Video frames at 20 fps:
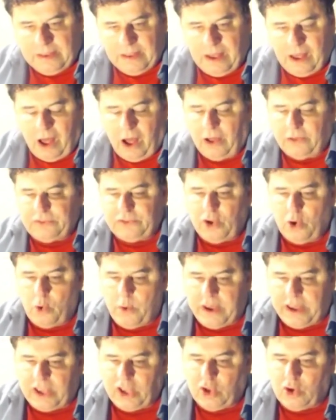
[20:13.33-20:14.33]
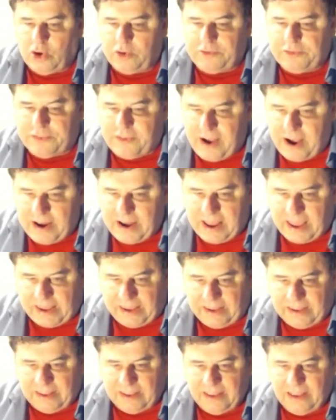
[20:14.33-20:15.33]
undoing Good
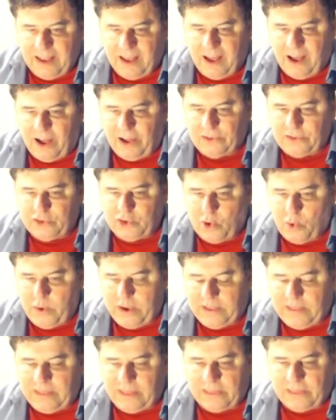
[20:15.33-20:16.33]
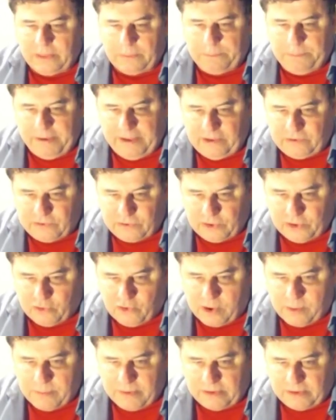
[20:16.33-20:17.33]
Friday, undoing the peace
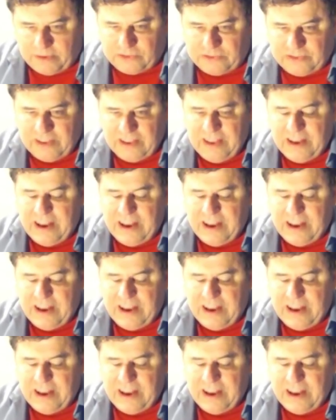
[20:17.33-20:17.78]
agreements.